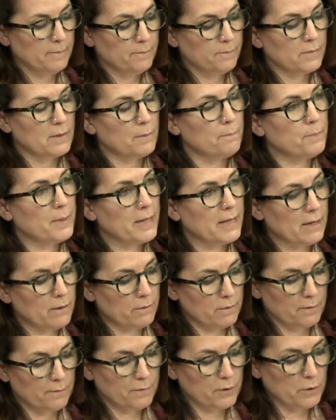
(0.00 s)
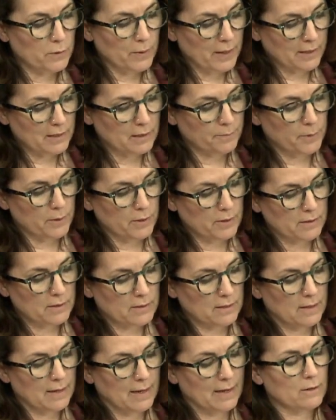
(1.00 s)
the peer review
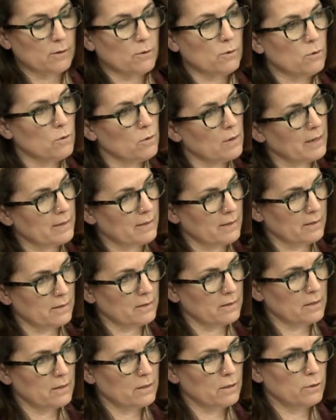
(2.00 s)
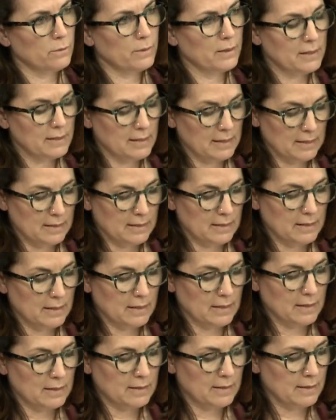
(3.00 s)
experts and all others who assisted
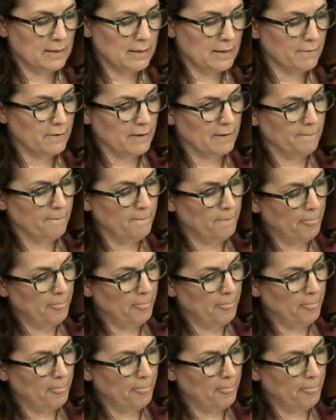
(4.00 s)
in this endeavour.